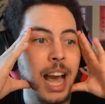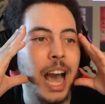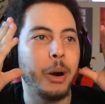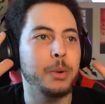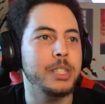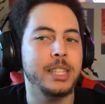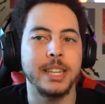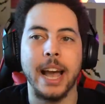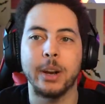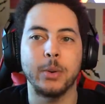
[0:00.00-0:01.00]
how is this
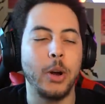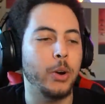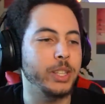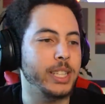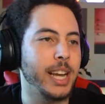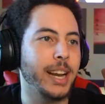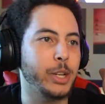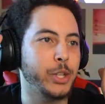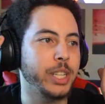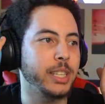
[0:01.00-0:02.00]
title called He's Not a
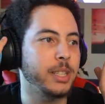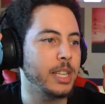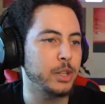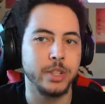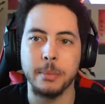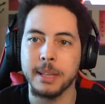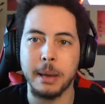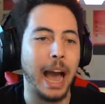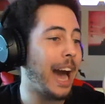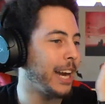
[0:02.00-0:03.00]
Genius? Is there something
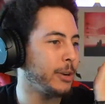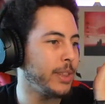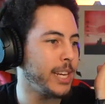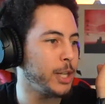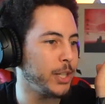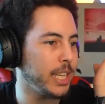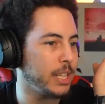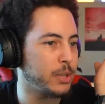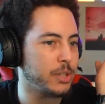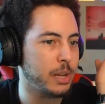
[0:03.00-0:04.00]
higher than a
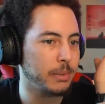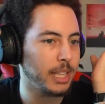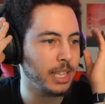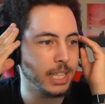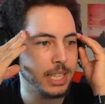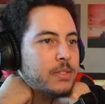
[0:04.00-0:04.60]
genius or something?